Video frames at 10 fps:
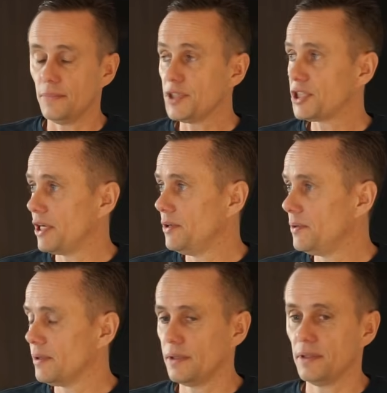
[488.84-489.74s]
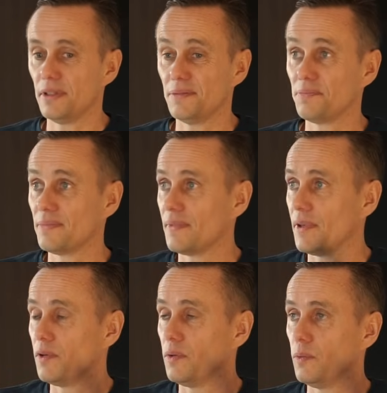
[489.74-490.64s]
So
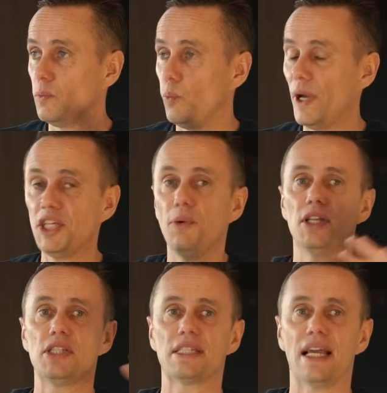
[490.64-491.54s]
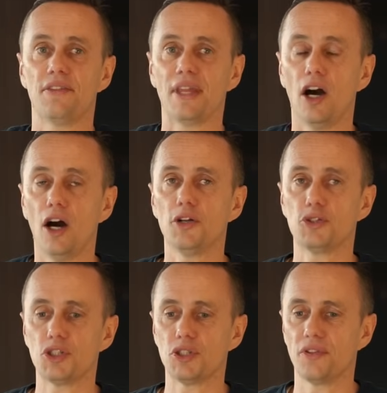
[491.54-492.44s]
when you understand that
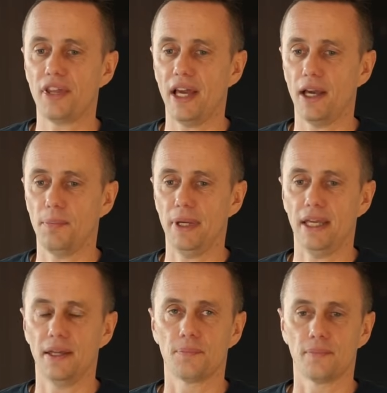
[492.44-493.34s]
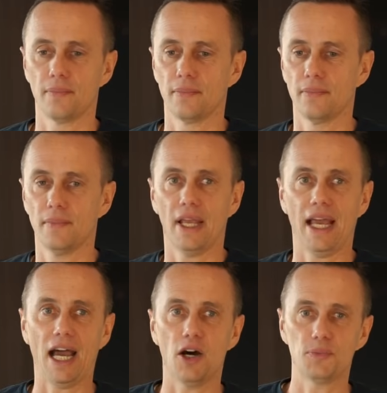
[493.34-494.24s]
hydrogen therapy
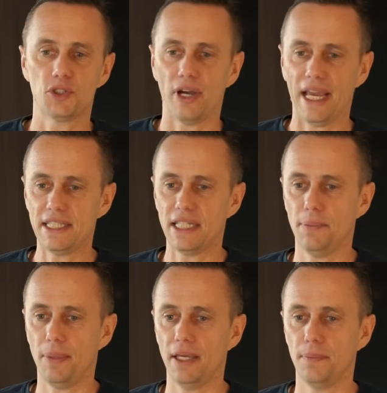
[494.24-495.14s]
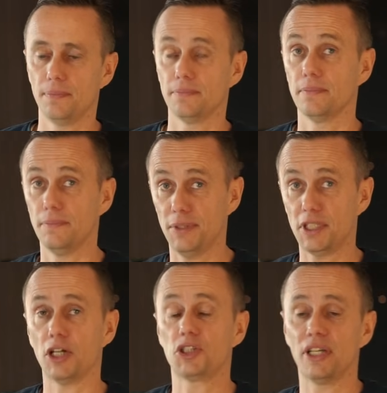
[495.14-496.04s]
helps your ATP
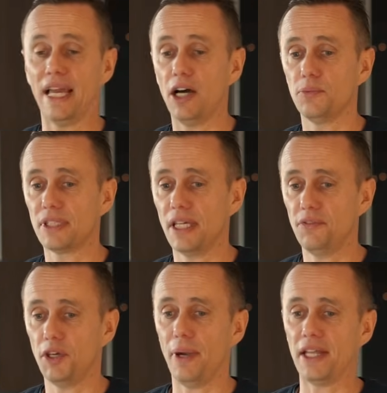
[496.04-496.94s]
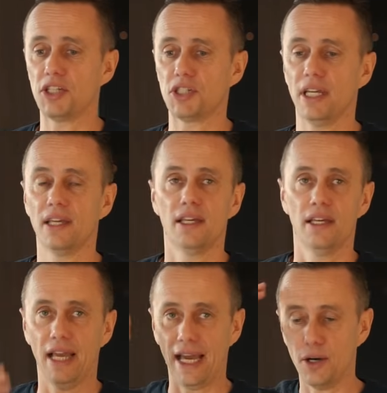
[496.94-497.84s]
production, it helps give you energy,
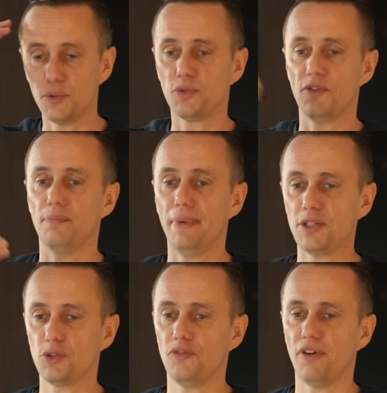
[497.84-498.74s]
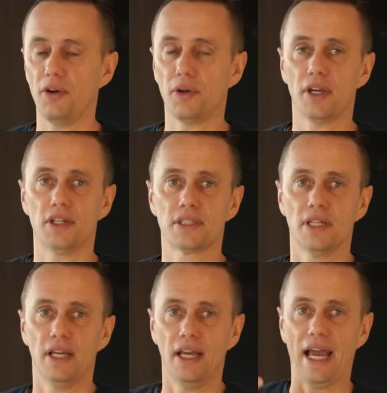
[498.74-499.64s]
helps with mental focus,
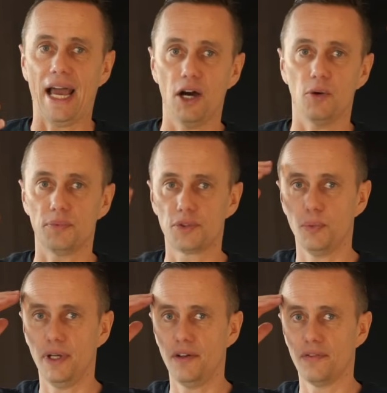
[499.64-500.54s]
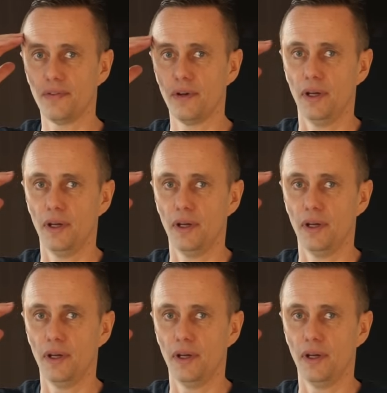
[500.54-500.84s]
helps with